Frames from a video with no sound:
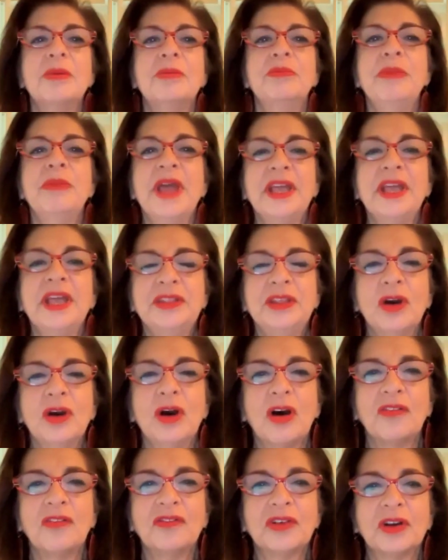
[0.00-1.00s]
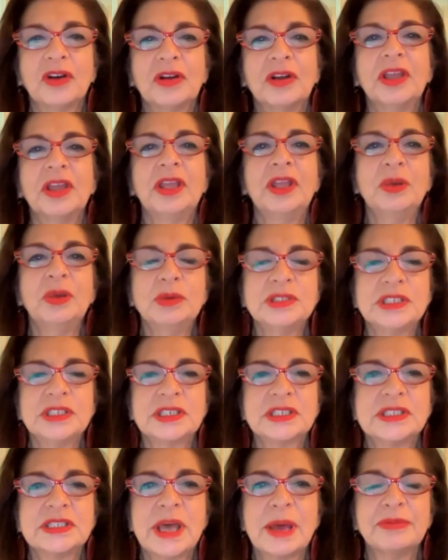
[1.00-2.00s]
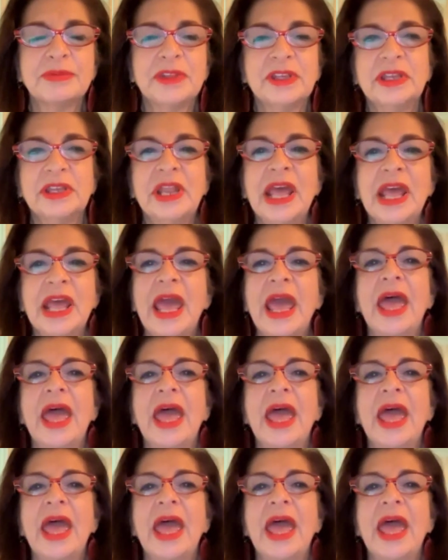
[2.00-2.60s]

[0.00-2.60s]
made the offer, it was accepted,